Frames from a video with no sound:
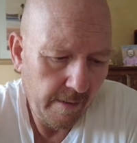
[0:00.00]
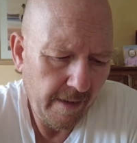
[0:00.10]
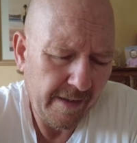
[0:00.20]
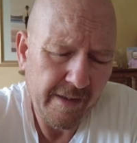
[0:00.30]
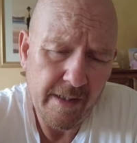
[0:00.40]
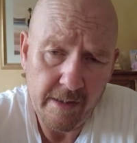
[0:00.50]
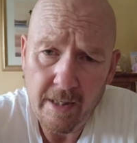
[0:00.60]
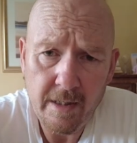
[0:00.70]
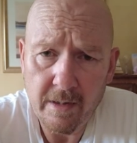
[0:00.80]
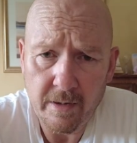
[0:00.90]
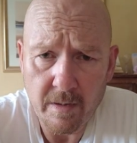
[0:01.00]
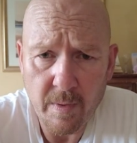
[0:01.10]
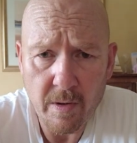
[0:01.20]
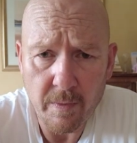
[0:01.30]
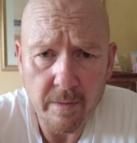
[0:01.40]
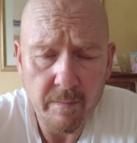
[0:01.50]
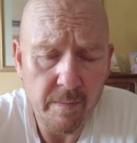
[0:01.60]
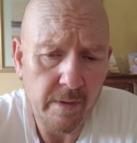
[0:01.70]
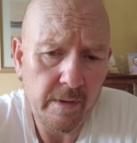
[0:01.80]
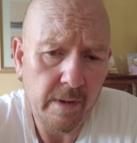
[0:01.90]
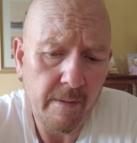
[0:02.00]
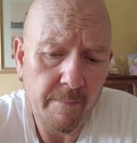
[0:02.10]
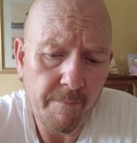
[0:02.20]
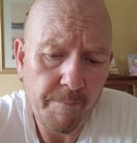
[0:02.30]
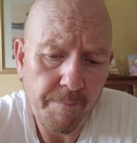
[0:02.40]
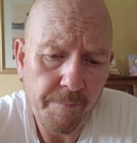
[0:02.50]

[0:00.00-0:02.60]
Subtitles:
It's hideous at the moment, but the